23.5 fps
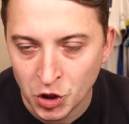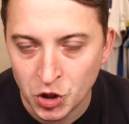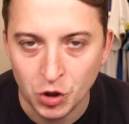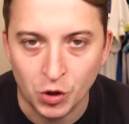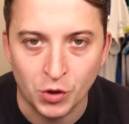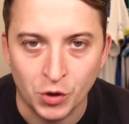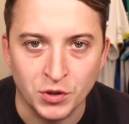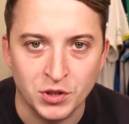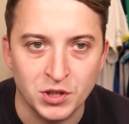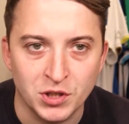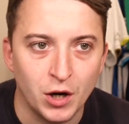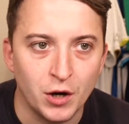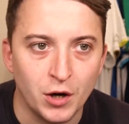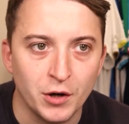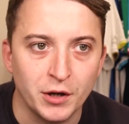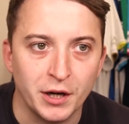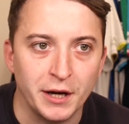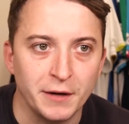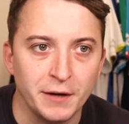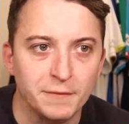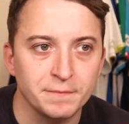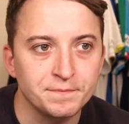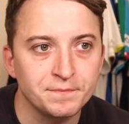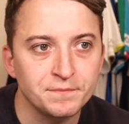on target.
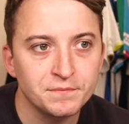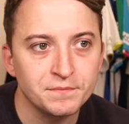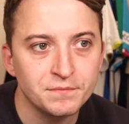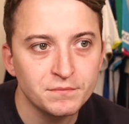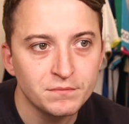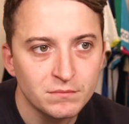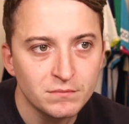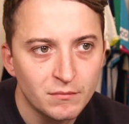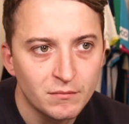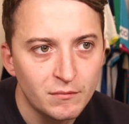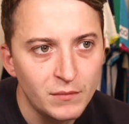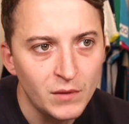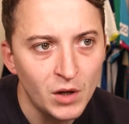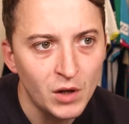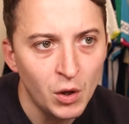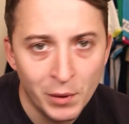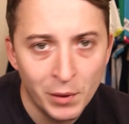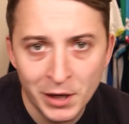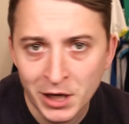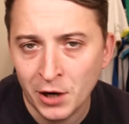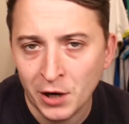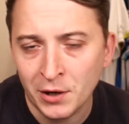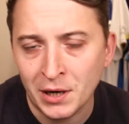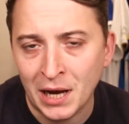We
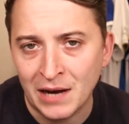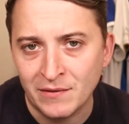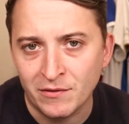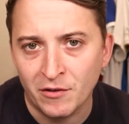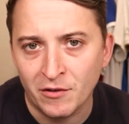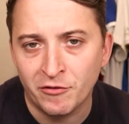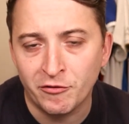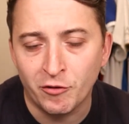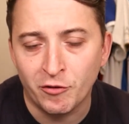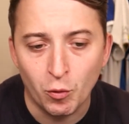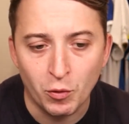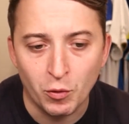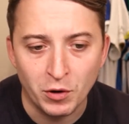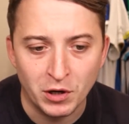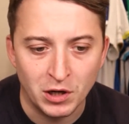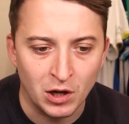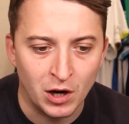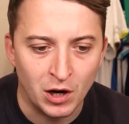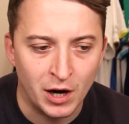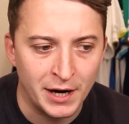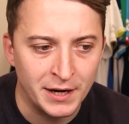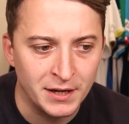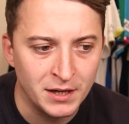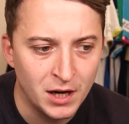don't have a forward
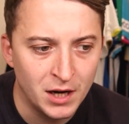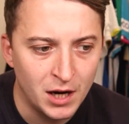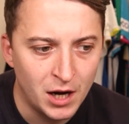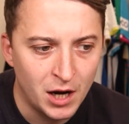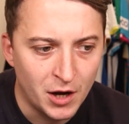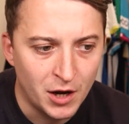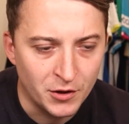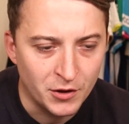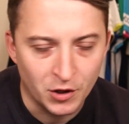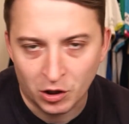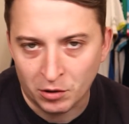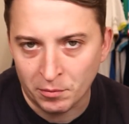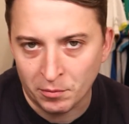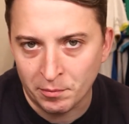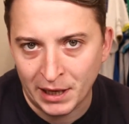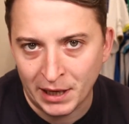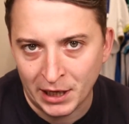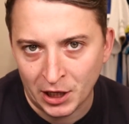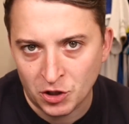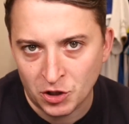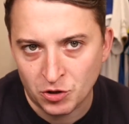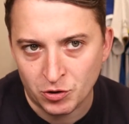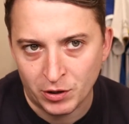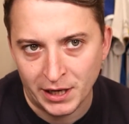line that can
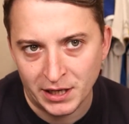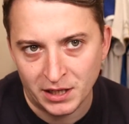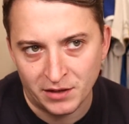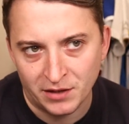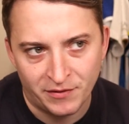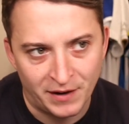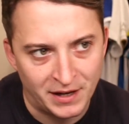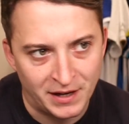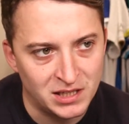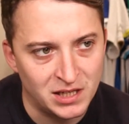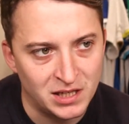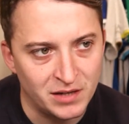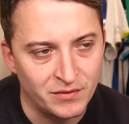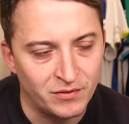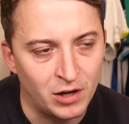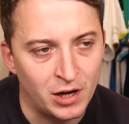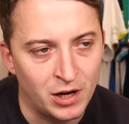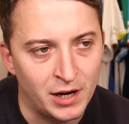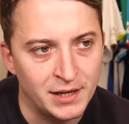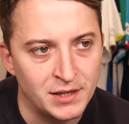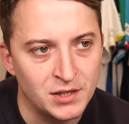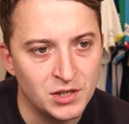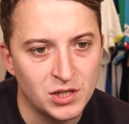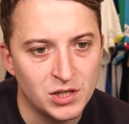penetrate defensive
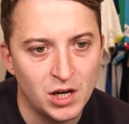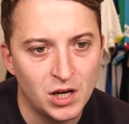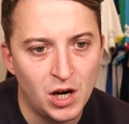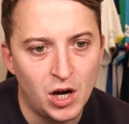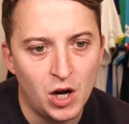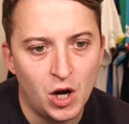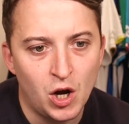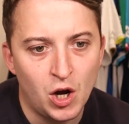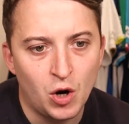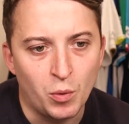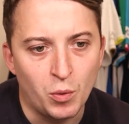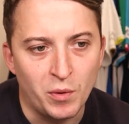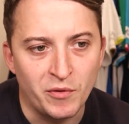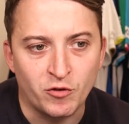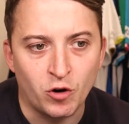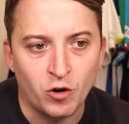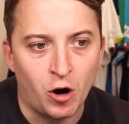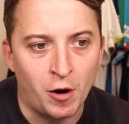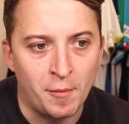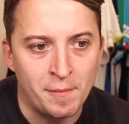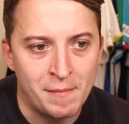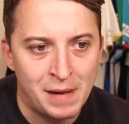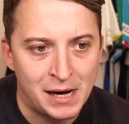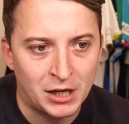lines. We've got a
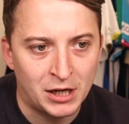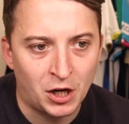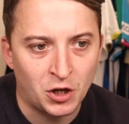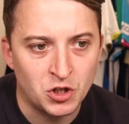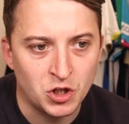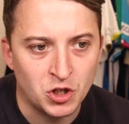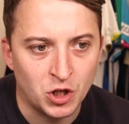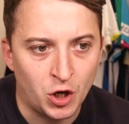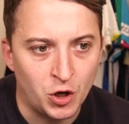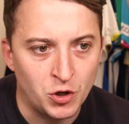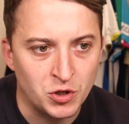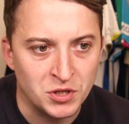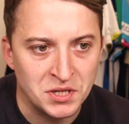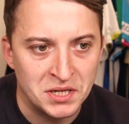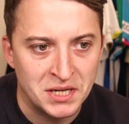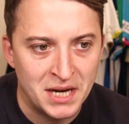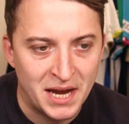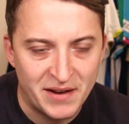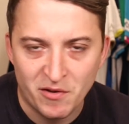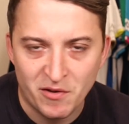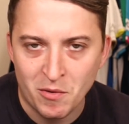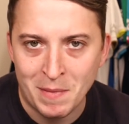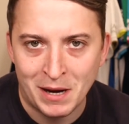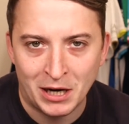manager who's
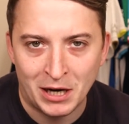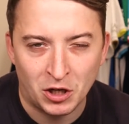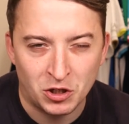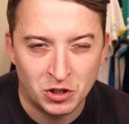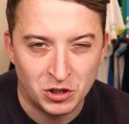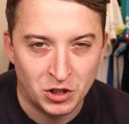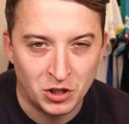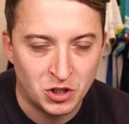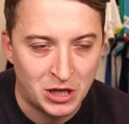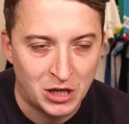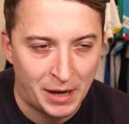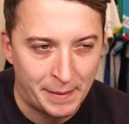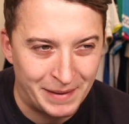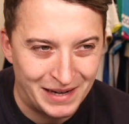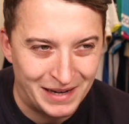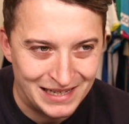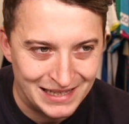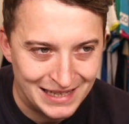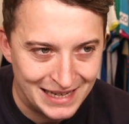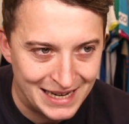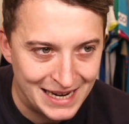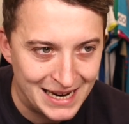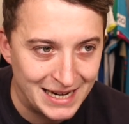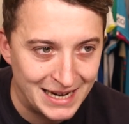never managed in the Champions
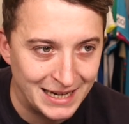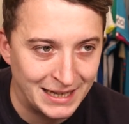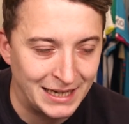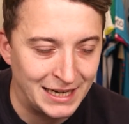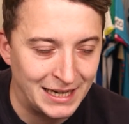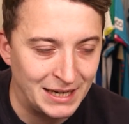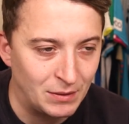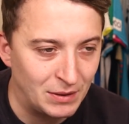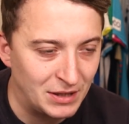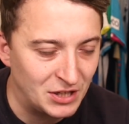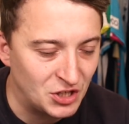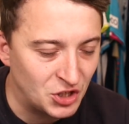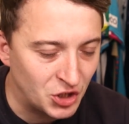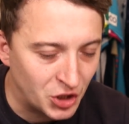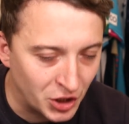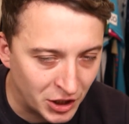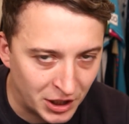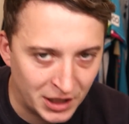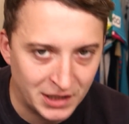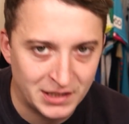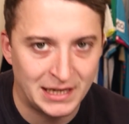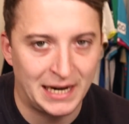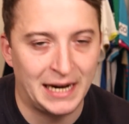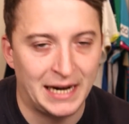League, and it's going to
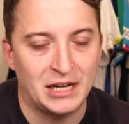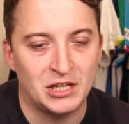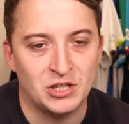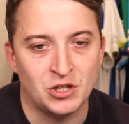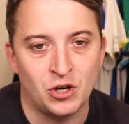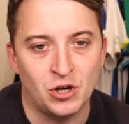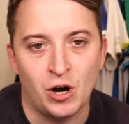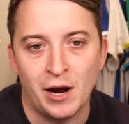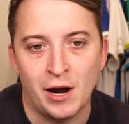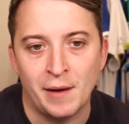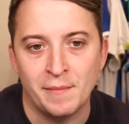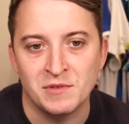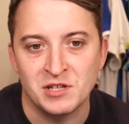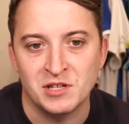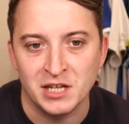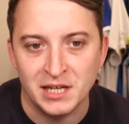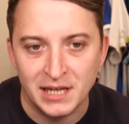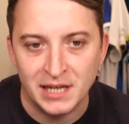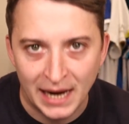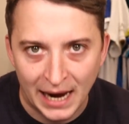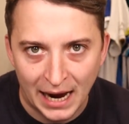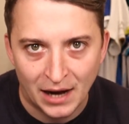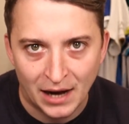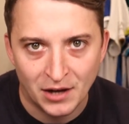take time to
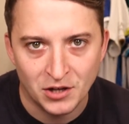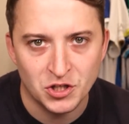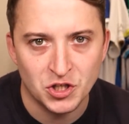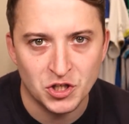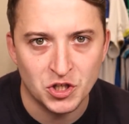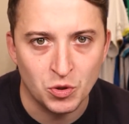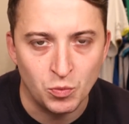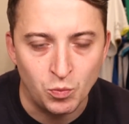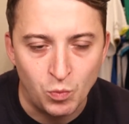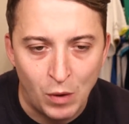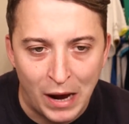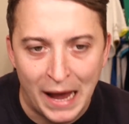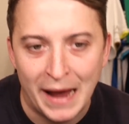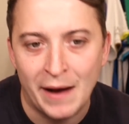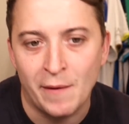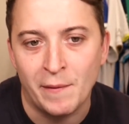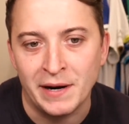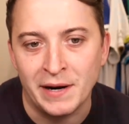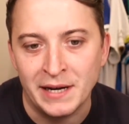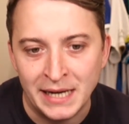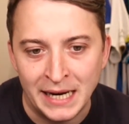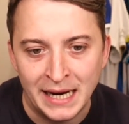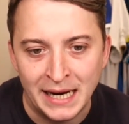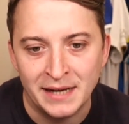get us to where we
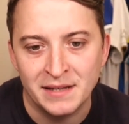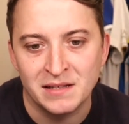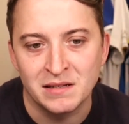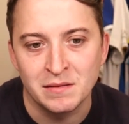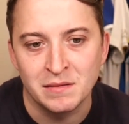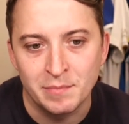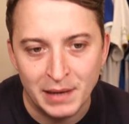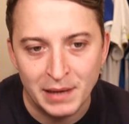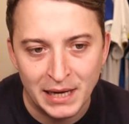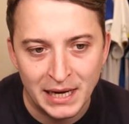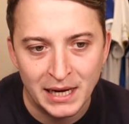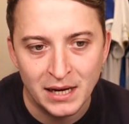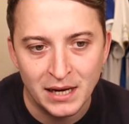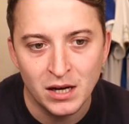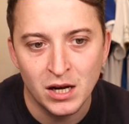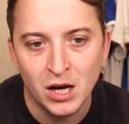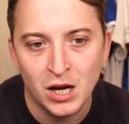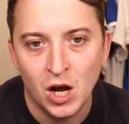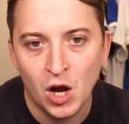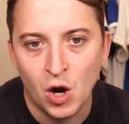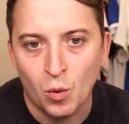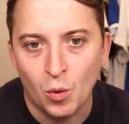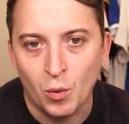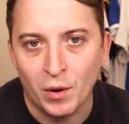need to be,
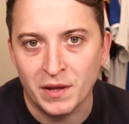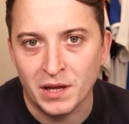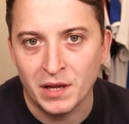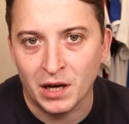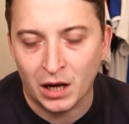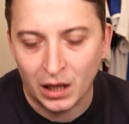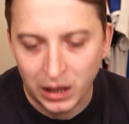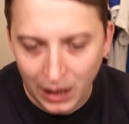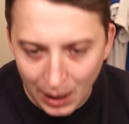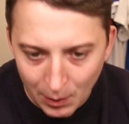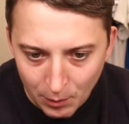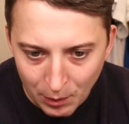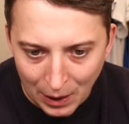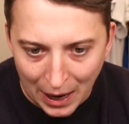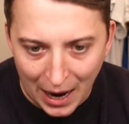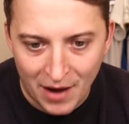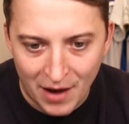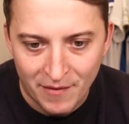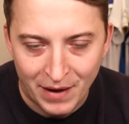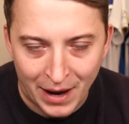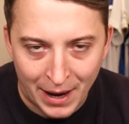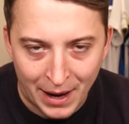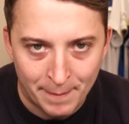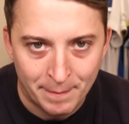where the club have
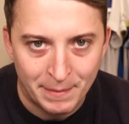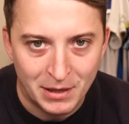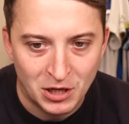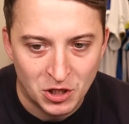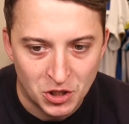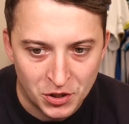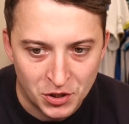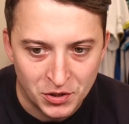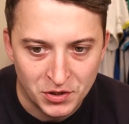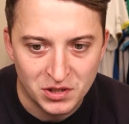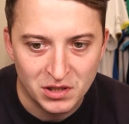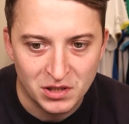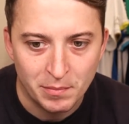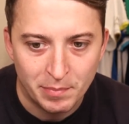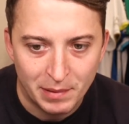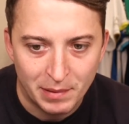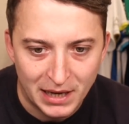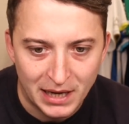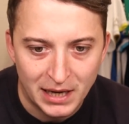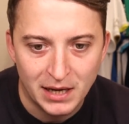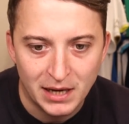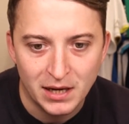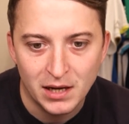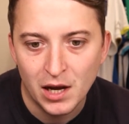ambitions to
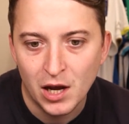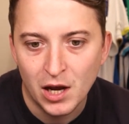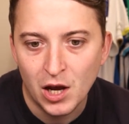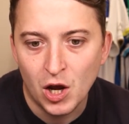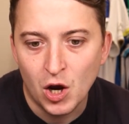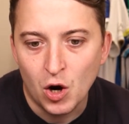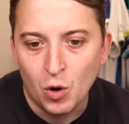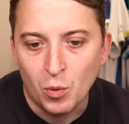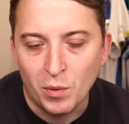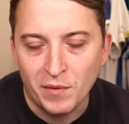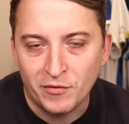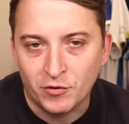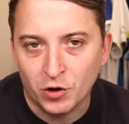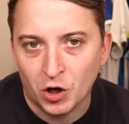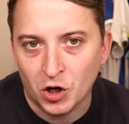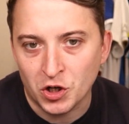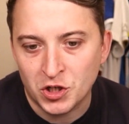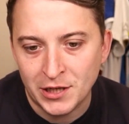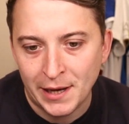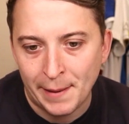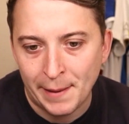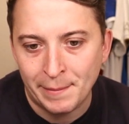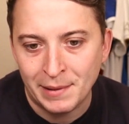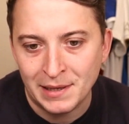be. We've got a
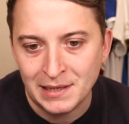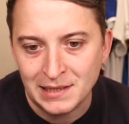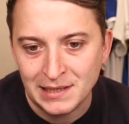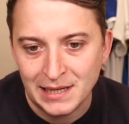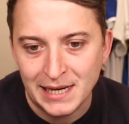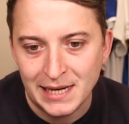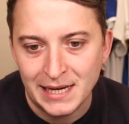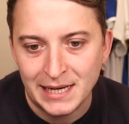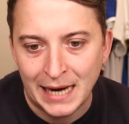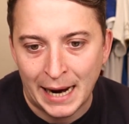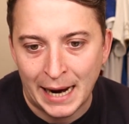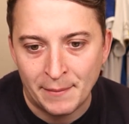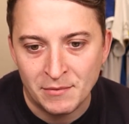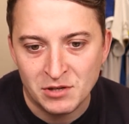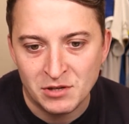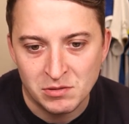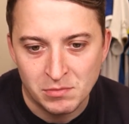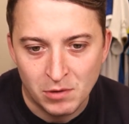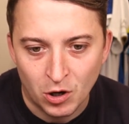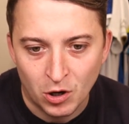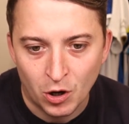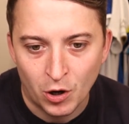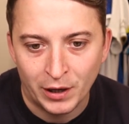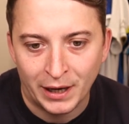Champions League game
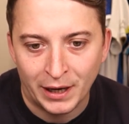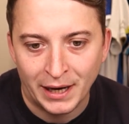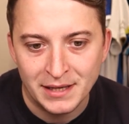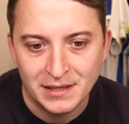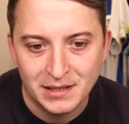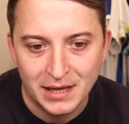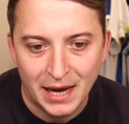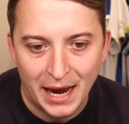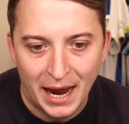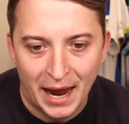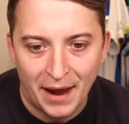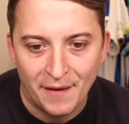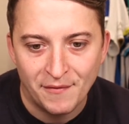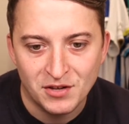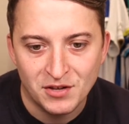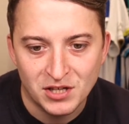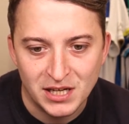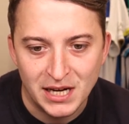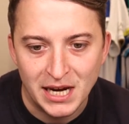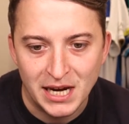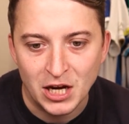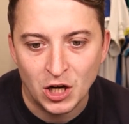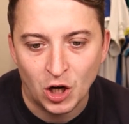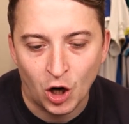tomorrow against
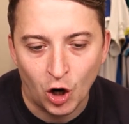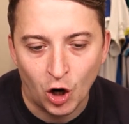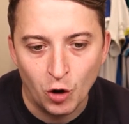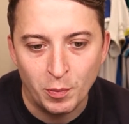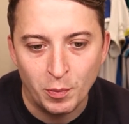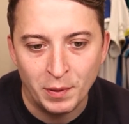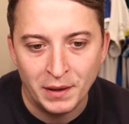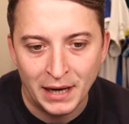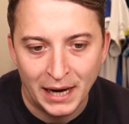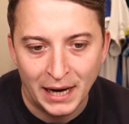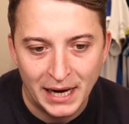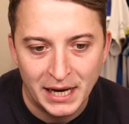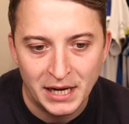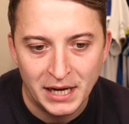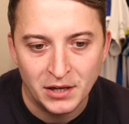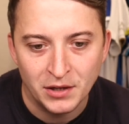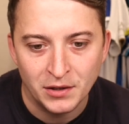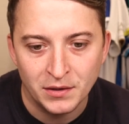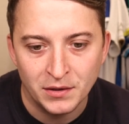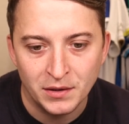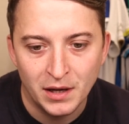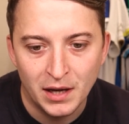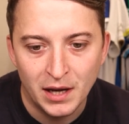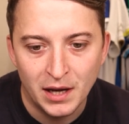FC
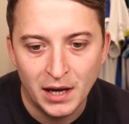Copenhagen.